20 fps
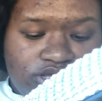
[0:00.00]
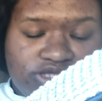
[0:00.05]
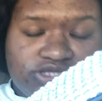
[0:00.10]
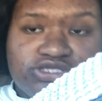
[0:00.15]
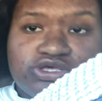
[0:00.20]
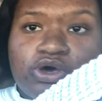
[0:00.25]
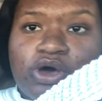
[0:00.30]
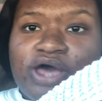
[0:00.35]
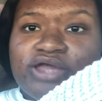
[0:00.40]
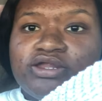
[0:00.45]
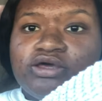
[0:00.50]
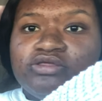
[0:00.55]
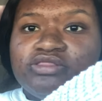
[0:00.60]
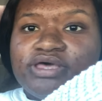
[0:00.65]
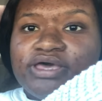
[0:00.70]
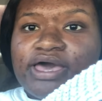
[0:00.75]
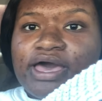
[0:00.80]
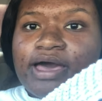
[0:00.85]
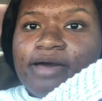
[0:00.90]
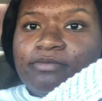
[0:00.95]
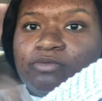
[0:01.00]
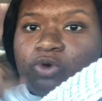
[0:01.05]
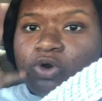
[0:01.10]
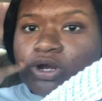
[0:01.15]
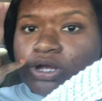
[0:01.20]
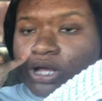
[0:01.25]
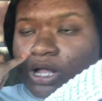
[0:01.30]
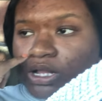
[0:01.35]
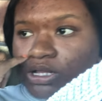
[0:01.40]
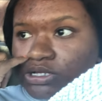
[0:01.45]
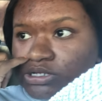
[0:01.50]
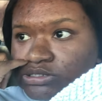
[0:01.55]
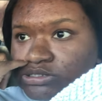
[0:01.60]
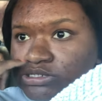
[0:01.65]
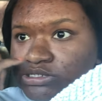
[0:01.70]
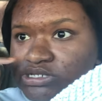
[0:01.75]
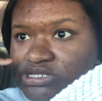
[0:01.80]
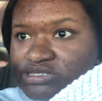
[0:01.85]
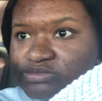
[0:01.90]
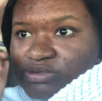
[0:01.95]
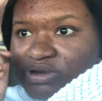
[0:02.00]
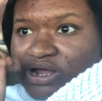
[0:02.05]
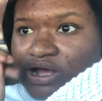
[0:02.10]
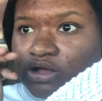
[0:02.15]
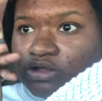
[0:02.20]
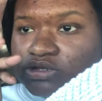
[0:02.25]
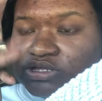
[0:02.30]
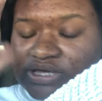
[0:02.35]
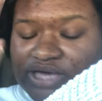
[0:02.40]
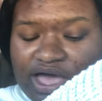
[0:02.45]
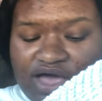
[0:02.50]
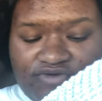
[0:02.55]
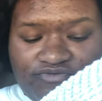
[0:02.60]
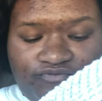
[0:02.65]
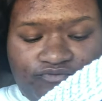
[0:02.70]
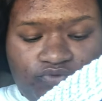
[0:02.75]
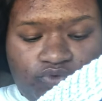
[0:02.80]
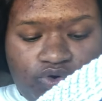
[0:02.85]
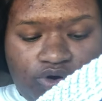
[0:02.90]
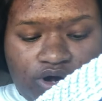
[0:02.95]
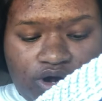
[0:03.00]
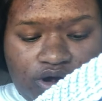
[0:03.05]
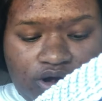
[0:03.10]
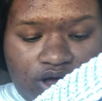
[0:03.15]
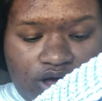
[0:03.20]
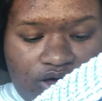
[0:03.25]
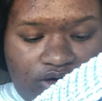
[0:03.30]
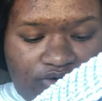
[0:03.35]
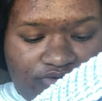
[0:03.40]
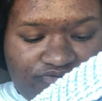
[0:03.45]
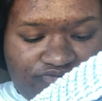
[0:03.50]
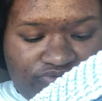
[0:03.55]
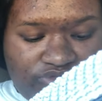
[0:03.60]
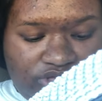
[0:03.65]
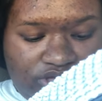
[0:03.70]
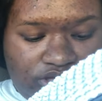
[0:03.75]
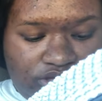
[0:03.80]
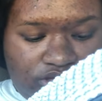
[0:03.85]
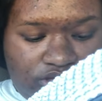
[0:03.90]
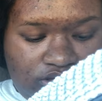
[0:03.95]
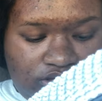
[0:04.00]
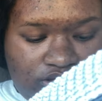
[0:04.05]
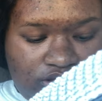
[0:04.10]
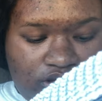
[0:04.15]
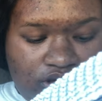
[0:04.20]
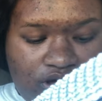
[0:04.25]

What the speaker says: So I know they got more colors in this, but I only got 4 off the